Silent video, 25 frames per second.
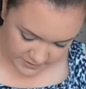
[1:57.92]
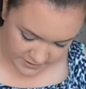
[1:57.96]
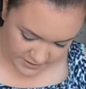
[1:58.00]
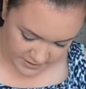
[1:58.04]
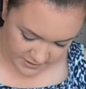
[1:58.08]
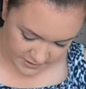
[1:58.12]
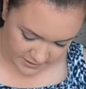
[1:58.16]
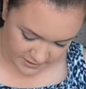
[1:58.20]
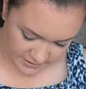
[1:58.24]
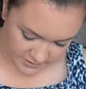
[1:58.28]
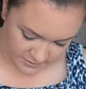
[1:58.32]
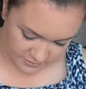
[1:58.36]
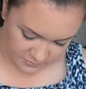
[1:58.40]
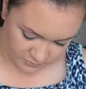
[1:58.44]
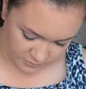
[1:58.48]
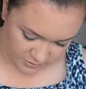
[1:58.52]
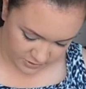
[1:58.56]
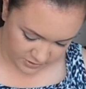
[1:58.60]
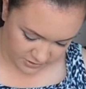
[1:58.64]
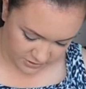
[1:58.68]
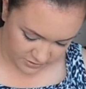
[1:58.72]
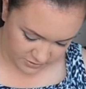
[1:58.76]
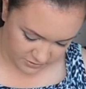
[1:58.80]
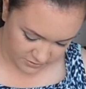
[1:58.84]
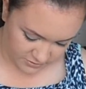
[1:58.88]
Then
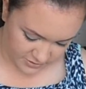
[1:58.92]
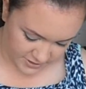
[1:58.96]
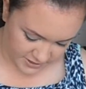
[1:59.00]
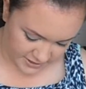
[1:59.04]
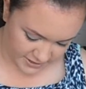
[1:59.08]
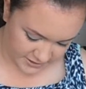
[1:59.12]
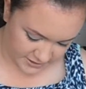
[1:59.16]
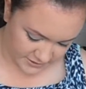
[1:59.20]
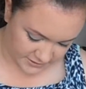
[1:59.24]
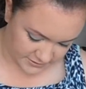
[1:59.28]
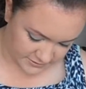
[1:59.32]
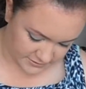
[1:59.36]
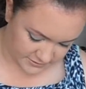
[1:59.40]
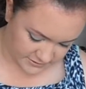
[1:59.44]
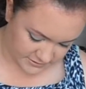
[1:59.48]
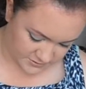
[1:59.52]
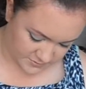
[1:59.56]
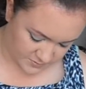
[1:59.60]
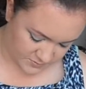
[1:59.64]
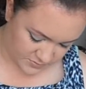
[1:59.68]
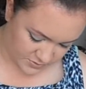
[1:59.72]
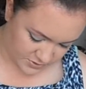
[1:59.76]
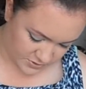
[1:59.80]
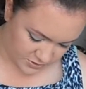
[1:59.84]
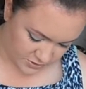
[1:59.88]
one of the
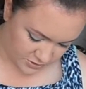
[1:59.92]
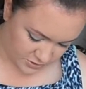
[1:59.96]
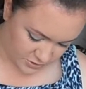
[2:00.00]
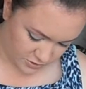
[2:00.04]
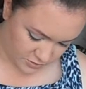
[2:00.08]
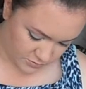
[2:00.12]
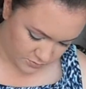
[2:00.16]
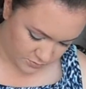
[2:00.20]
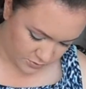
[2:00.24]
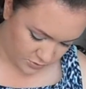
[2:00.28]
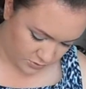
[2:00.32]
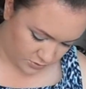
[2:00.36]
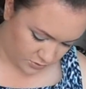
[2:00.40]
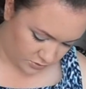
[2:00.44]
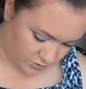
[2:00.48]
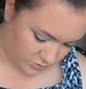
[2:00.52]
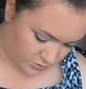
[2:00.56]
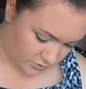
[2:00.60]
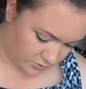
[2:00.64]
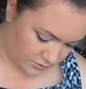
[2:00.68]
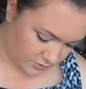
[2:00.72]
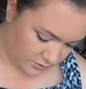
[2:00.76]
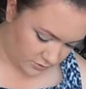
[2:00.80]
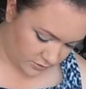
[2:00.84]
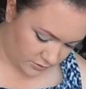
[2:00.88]
greens,
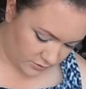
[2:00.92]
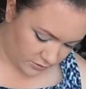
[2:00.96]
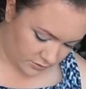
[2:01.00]
purple.